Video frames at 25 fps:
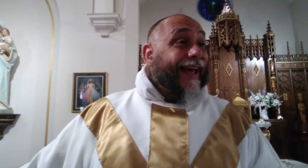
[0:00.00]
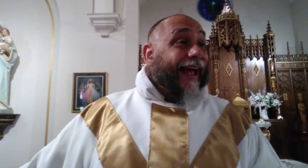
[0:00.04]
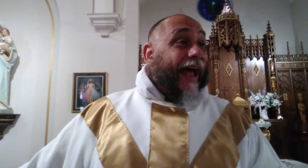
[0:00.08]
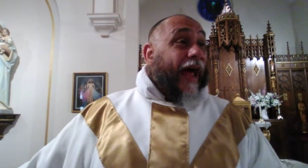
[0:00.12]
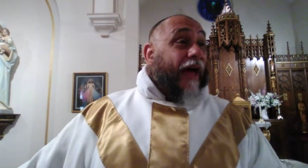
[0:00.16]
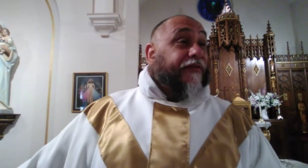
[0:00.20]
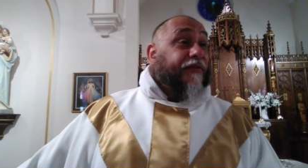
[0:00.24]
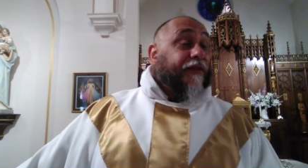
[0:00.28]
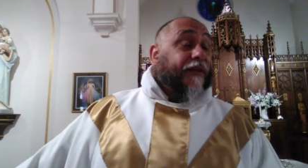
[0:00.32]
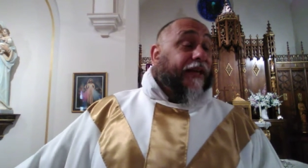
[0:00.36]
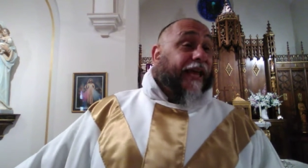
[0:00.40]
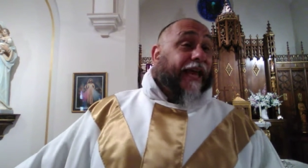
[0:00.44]

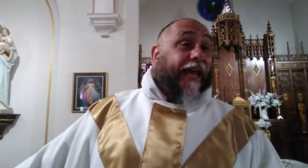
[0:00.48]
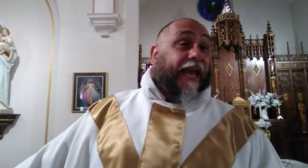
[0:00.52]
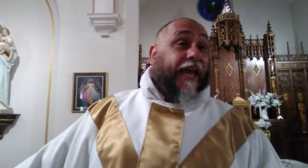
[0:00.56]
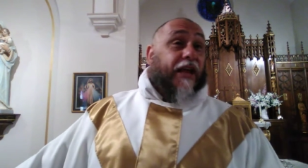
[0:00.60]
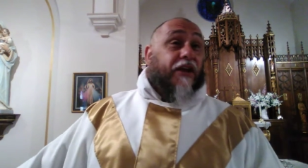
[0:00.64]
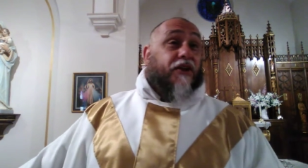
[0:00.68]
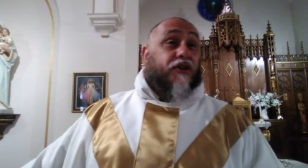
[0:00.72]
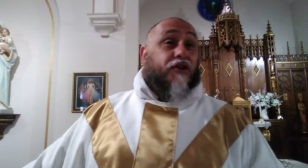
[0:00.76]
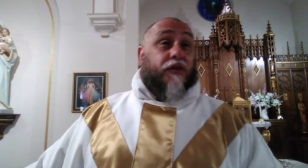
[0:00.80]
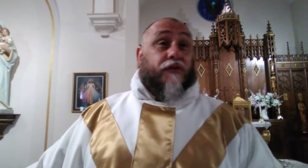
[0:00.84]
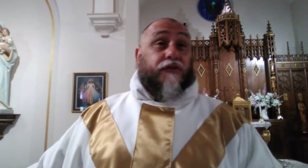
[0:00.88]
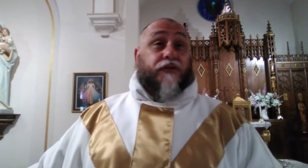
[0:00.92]
At the
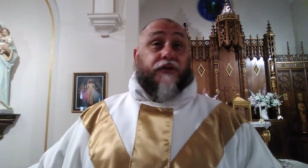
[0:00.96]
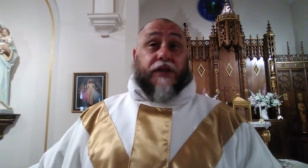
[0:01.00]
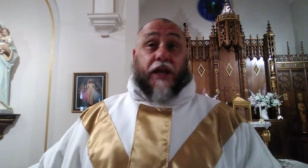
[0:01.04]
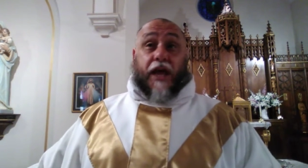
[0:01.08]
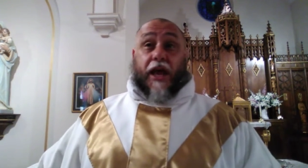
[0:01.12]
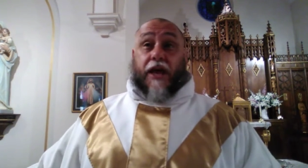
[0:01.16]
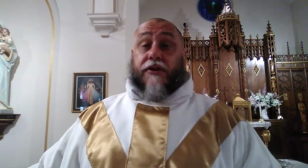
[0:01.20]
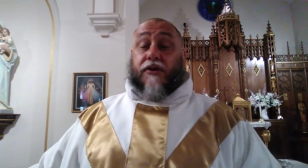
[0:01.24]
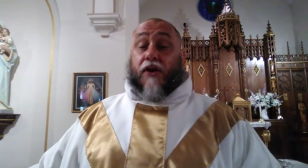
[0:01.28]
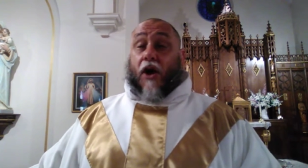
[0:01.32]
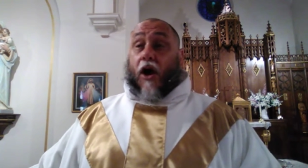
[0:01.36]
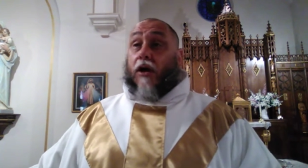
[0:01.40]
age of
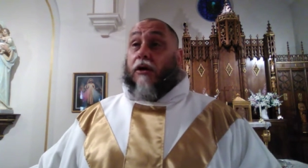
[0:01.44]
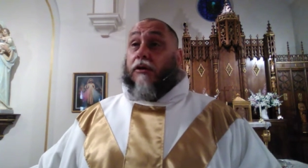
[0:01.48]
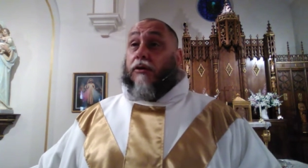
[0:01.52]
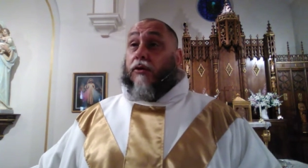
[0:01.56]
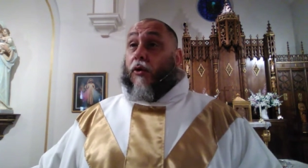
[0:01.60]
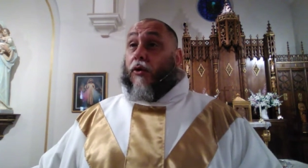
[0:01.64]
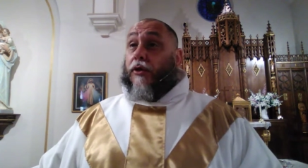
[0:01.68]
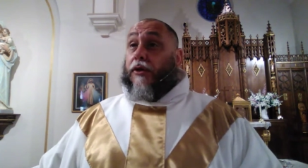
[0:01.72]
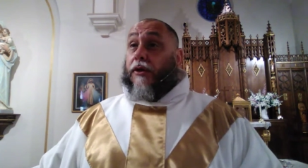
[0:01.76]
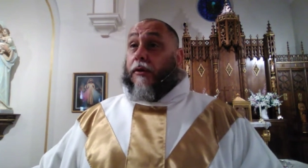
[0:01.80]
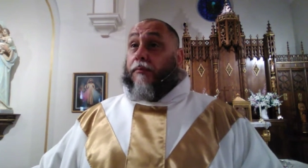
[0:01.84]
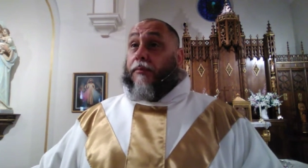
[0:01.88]
10, our
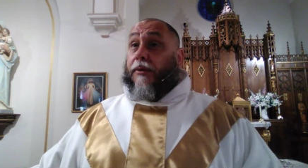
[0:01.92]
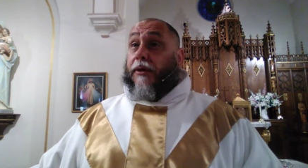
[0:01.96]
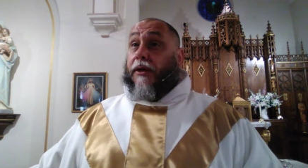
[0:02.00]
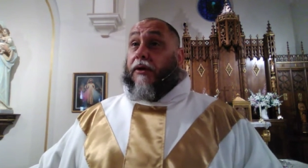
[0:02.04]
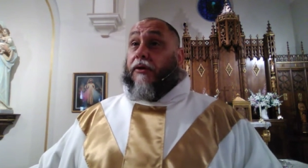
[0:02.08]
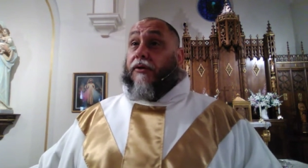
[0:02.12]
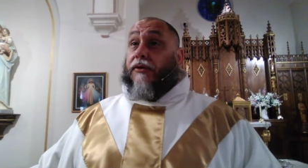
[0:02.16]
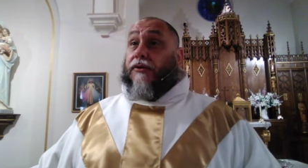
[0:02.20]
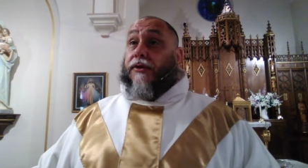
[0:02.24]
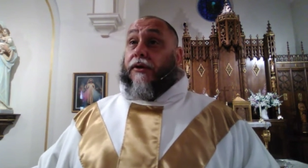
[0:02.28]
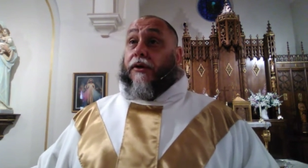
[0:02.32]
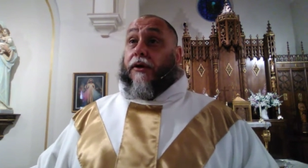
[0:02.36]
Lord
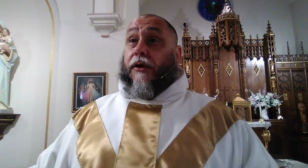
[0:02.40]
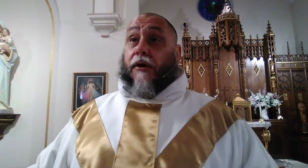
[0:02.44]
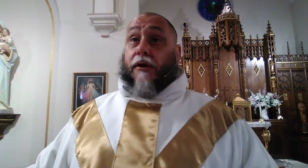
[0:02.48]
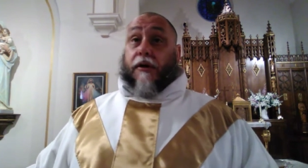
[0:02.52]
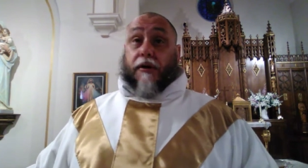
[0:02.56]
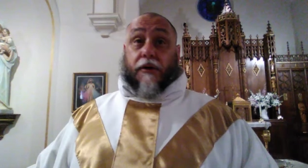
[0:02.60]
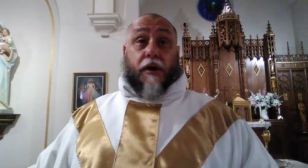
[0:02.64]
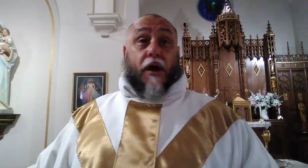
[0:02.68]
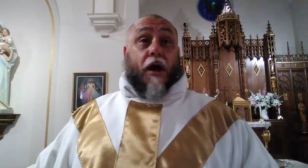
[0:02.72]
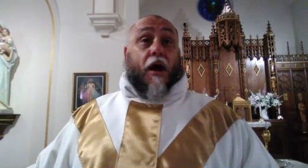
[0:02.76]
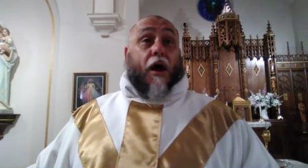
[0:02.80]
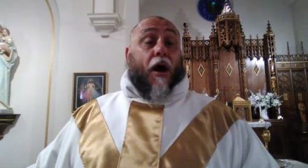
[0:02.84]
appeared to
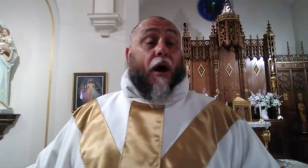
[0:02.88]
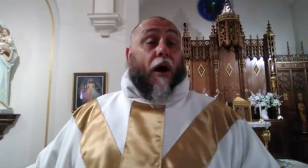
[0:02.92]
her,